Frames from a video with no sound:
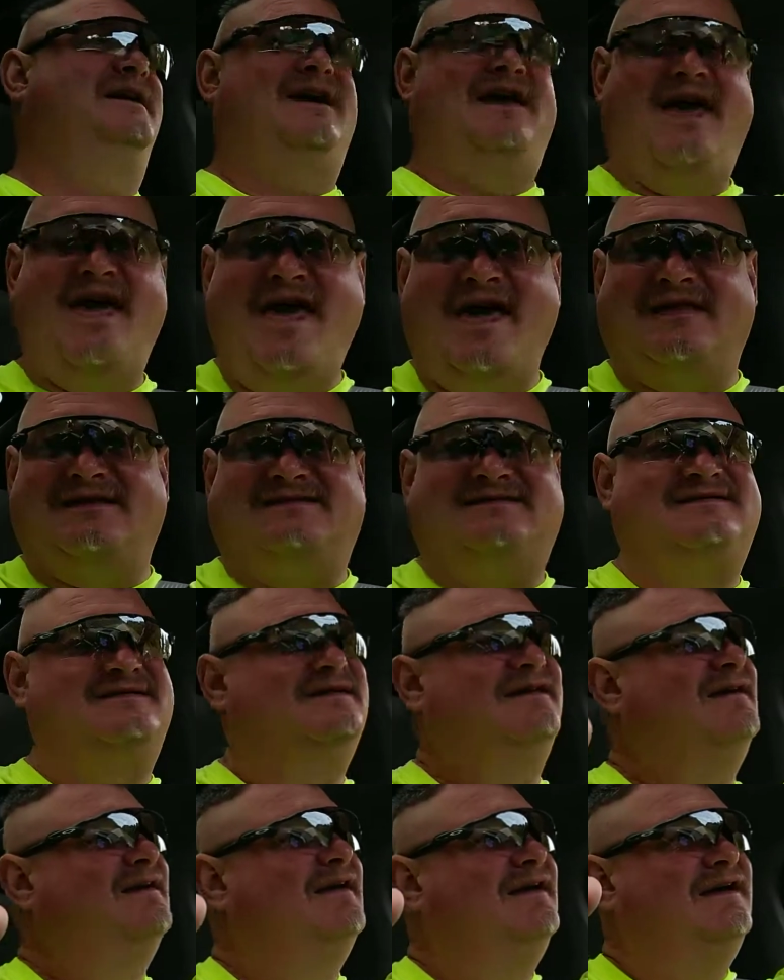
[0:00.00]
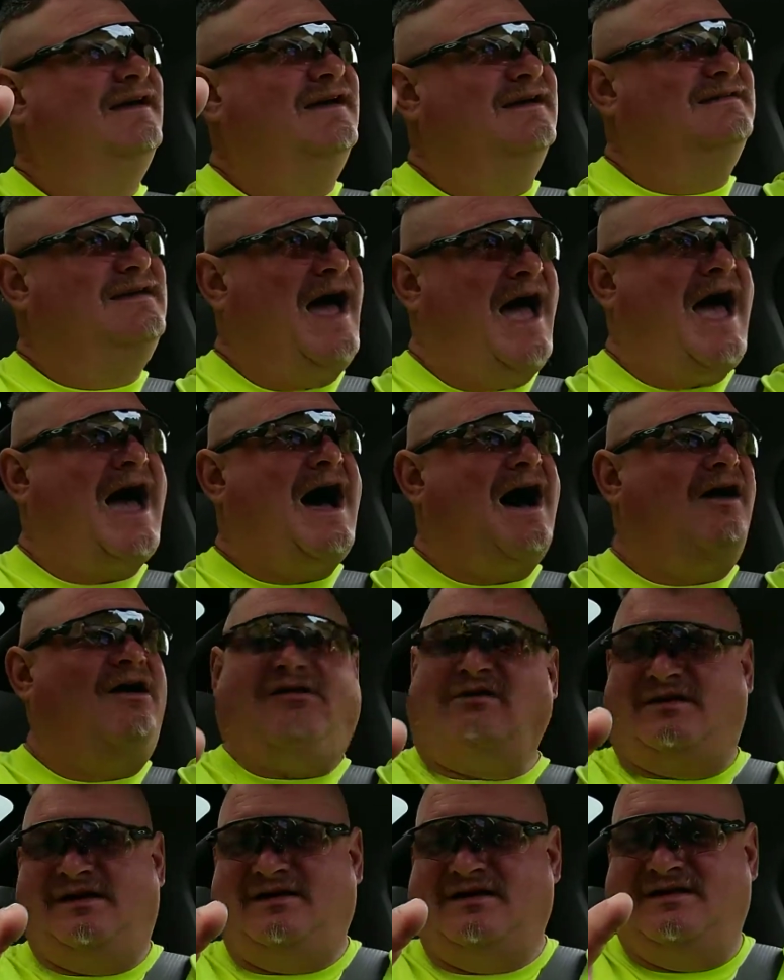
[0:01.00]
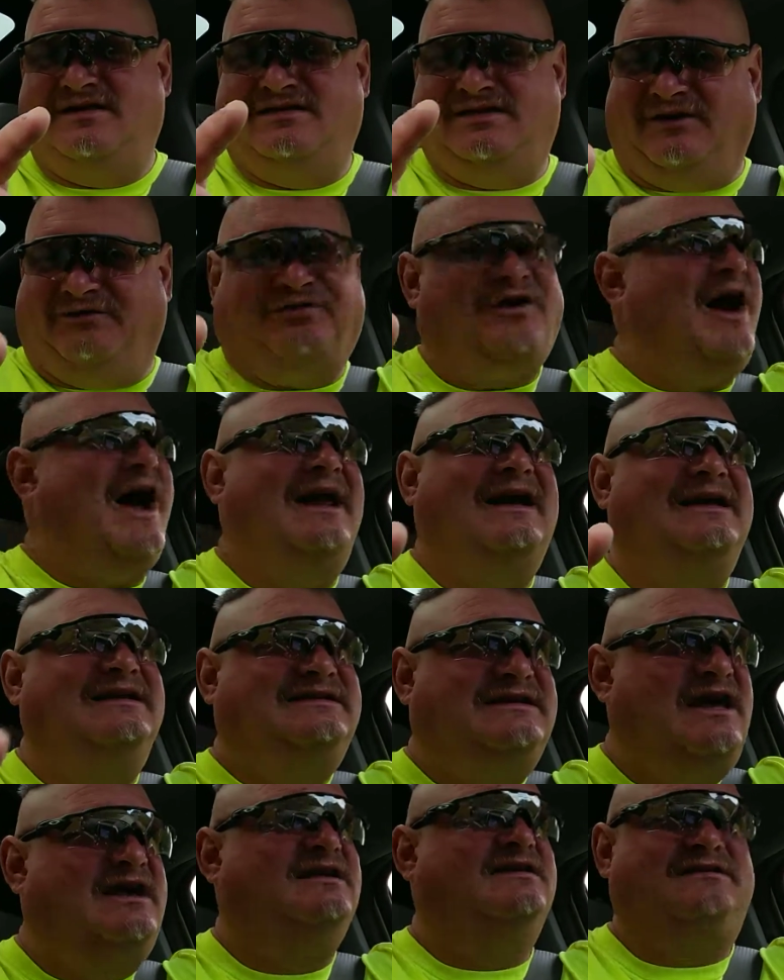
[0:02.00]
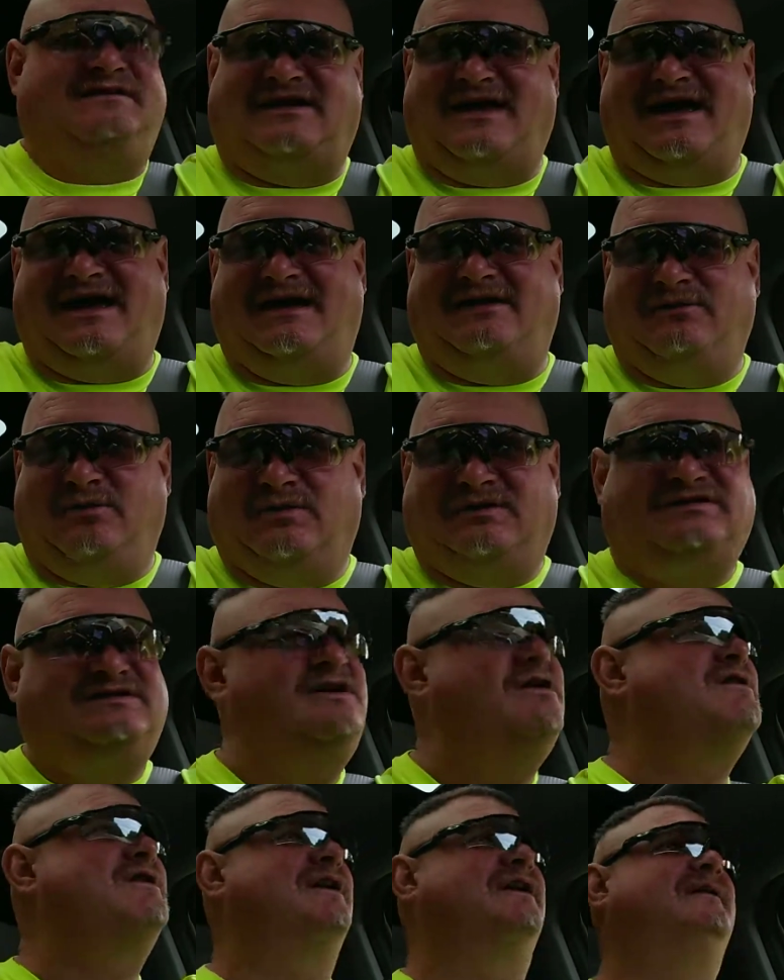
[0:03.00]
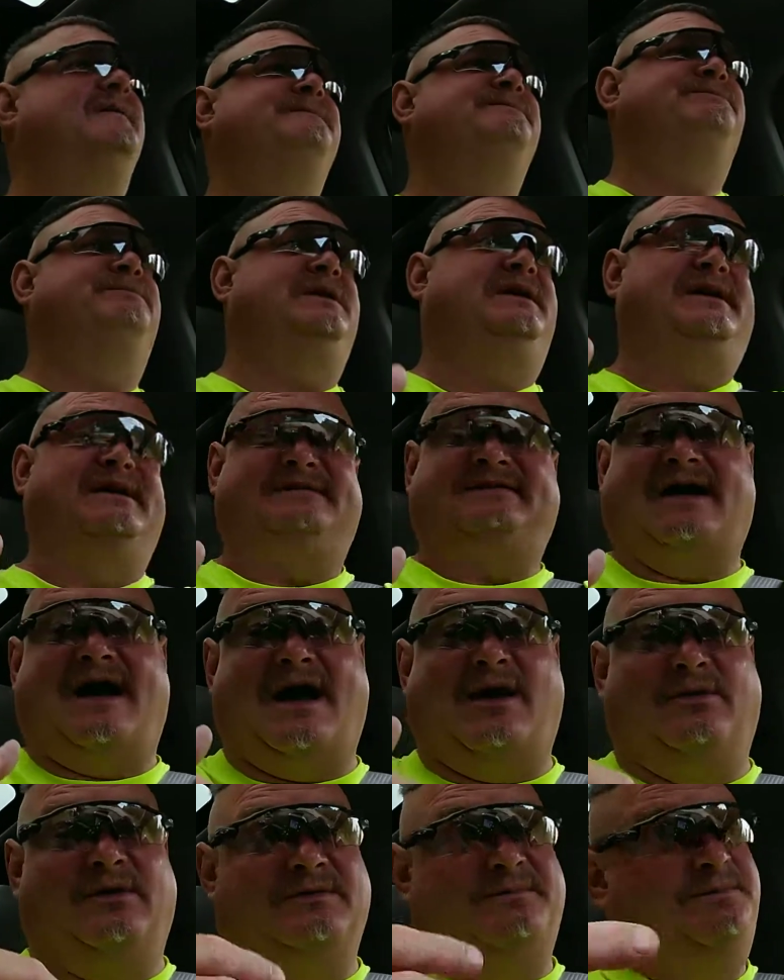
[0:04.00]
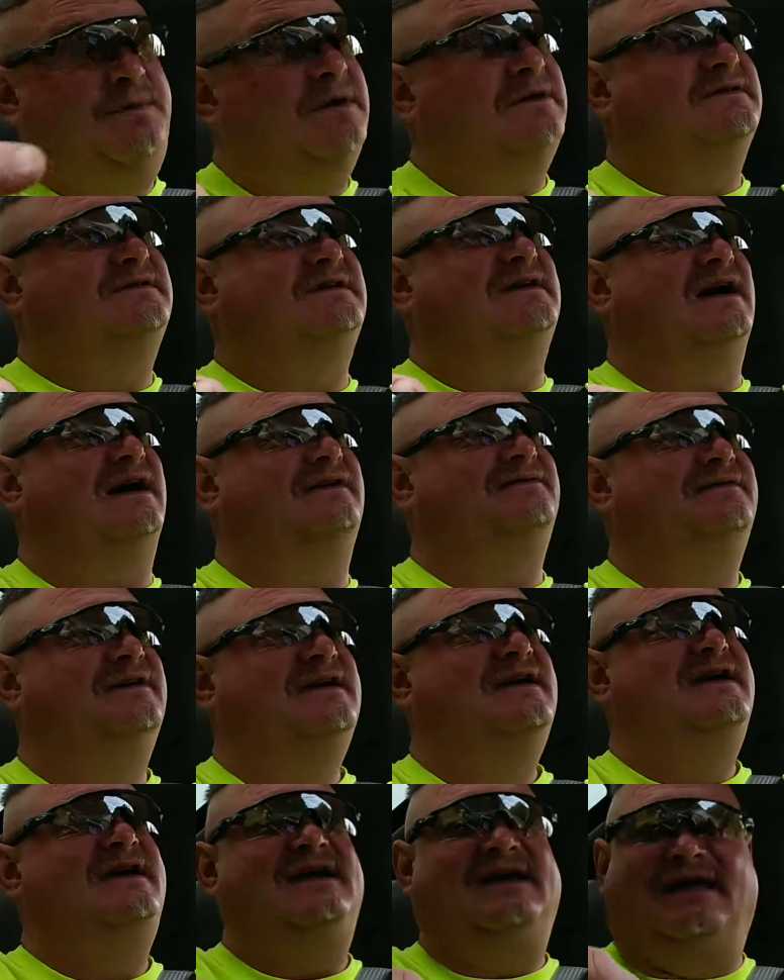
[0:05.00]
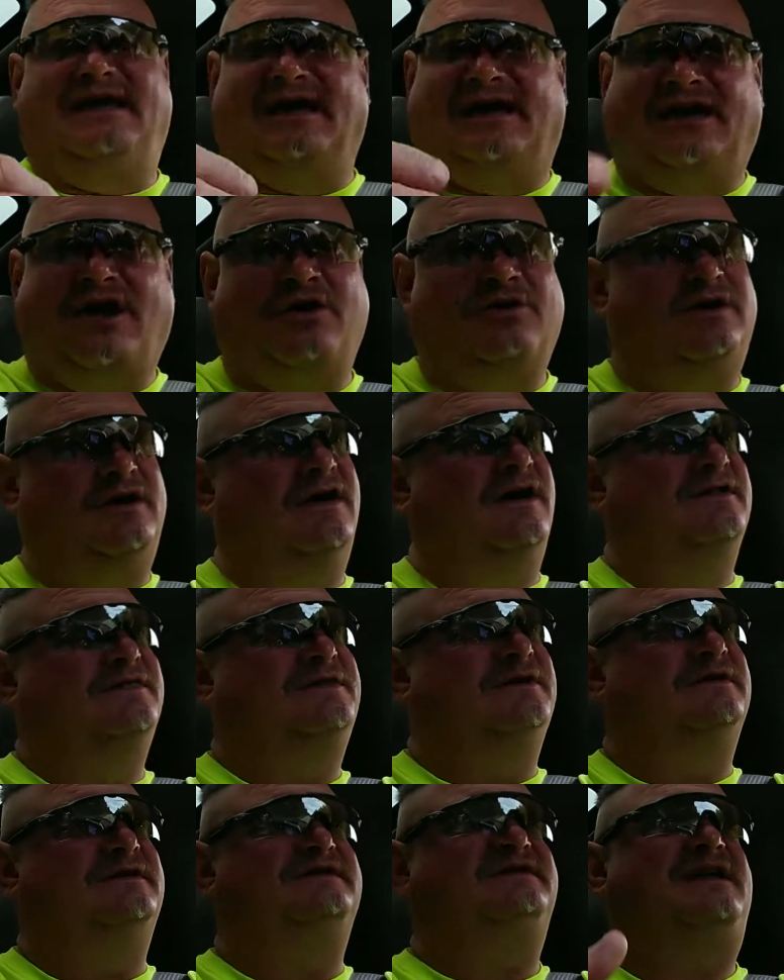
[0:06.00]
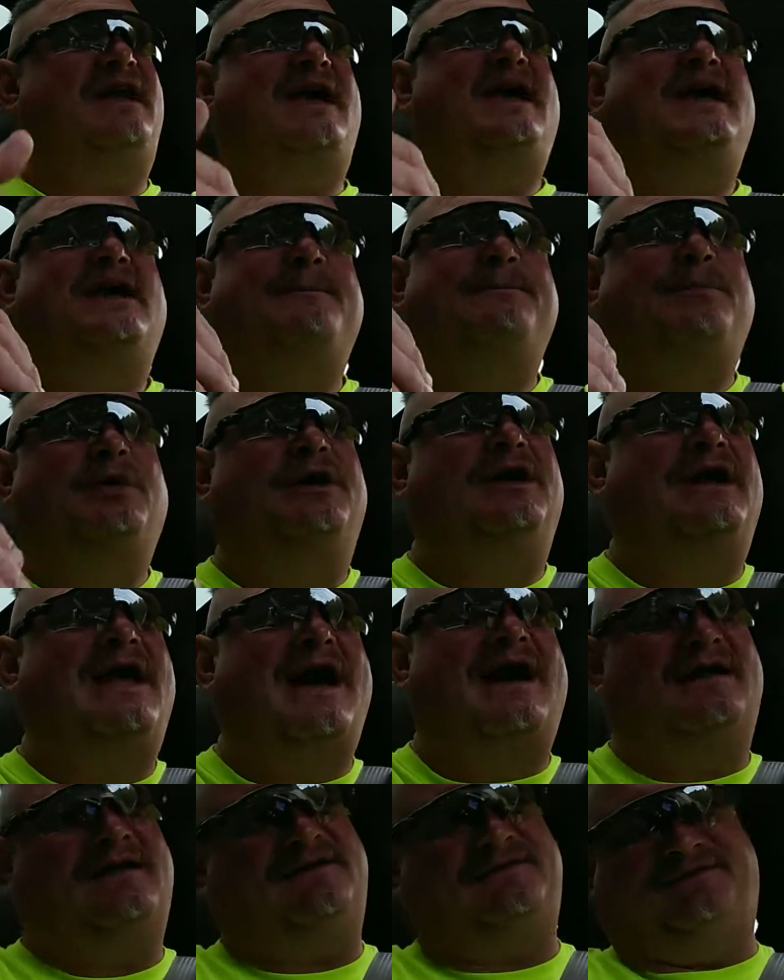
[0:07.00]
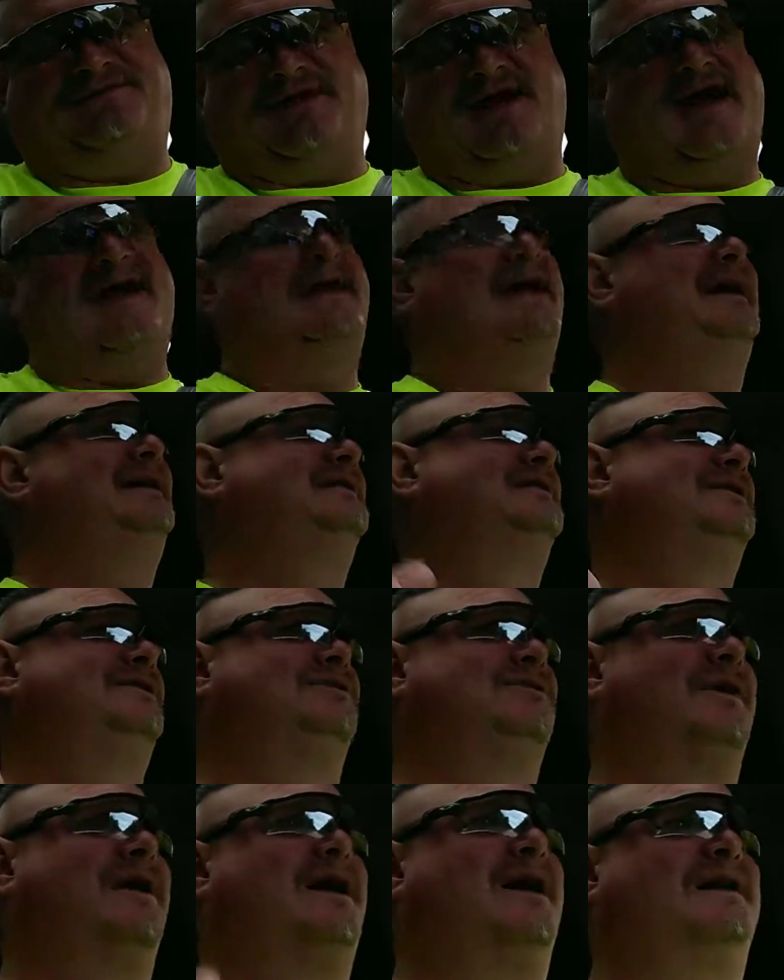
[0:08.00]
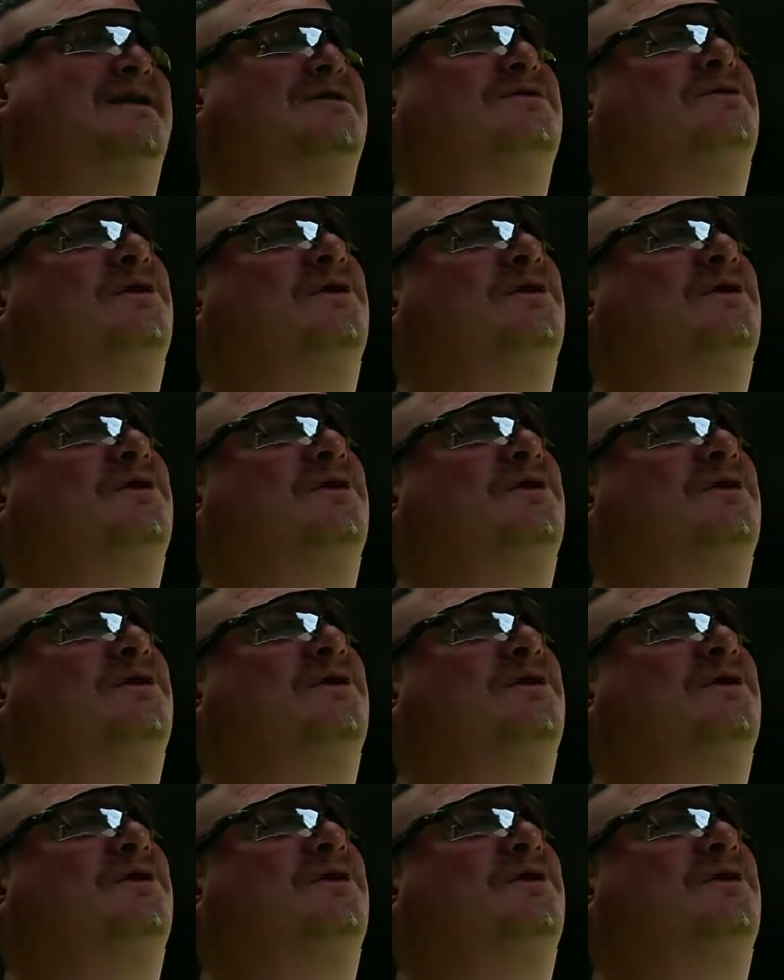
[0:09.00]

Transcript: Hence is how the Friday sales day was started, because I would build stuff, get coated on Thursday, put it out on Friday, rock and